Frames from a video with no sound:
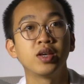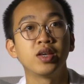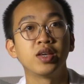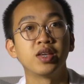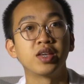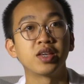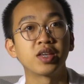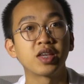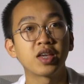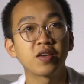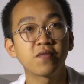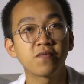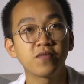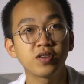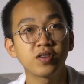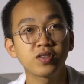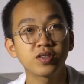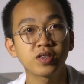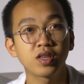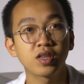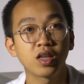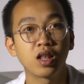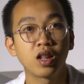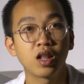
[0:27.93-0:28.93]
He gave
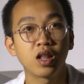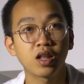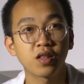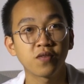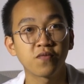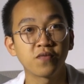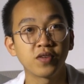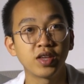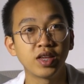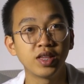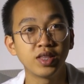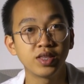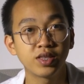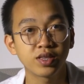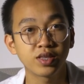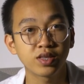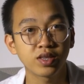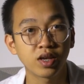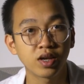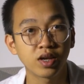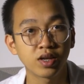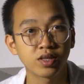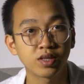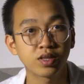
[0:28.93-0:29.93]
us a lot of
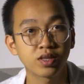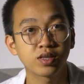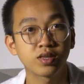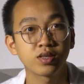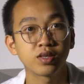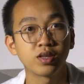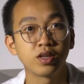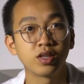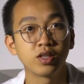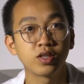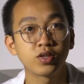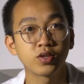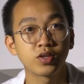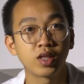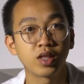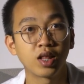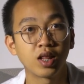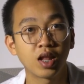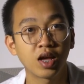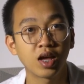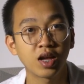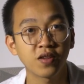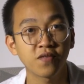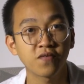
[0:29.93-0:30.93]
insights into the
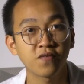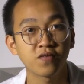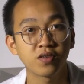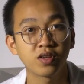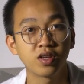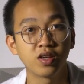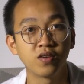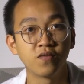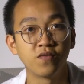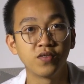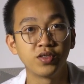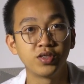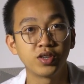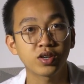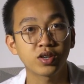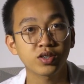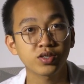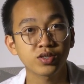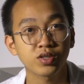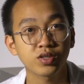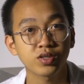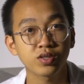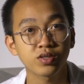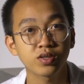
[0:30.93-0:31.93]
life of a
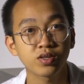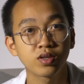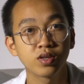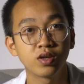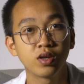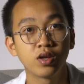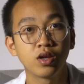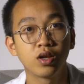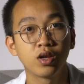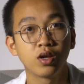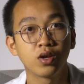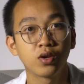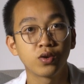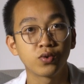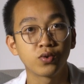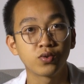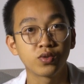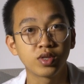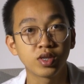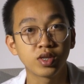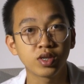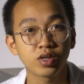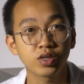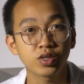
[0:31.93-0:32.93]
doctor who
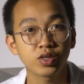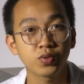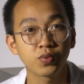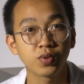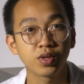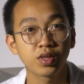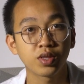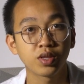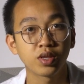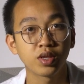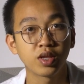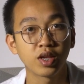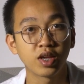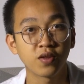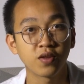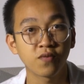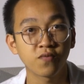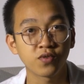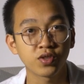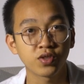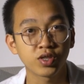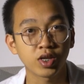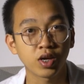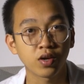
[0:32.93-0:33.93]
deals with
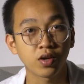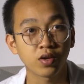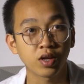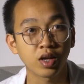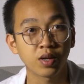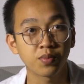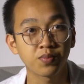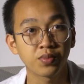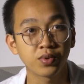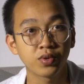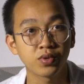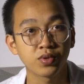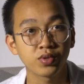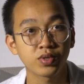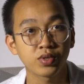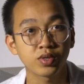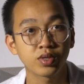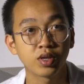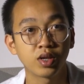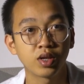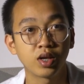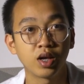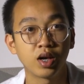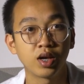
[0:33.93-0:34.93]
infertile couples
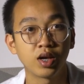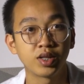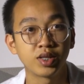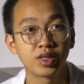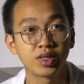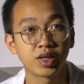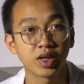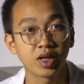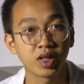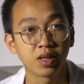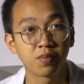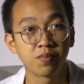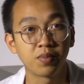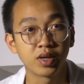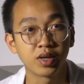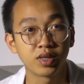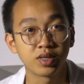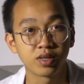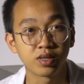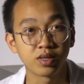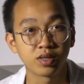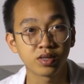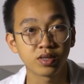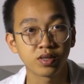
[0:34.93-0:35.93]
on a daily
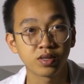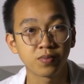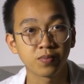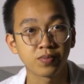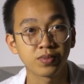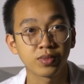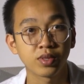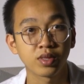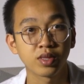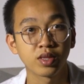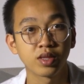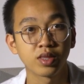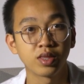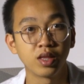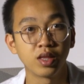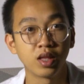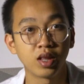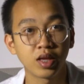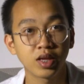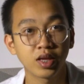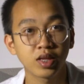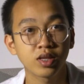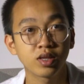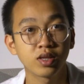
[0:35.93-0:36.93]
basis. The
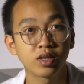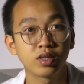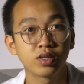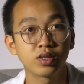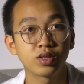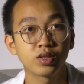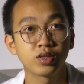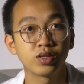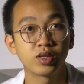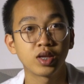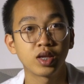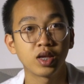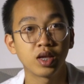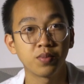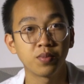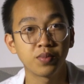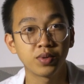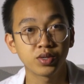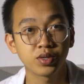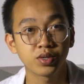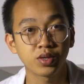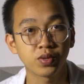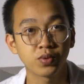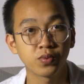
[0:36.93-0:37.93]
link to that
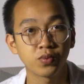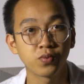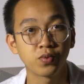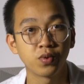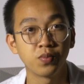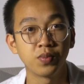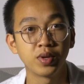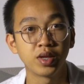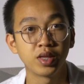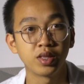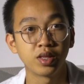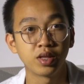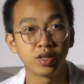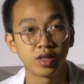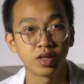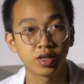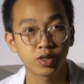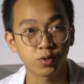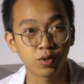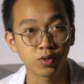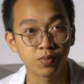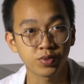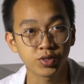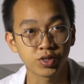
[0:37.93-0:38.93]
episode will be in the
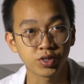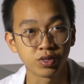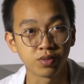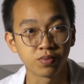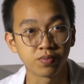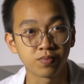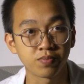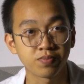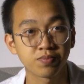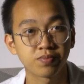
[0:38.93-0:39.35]
description.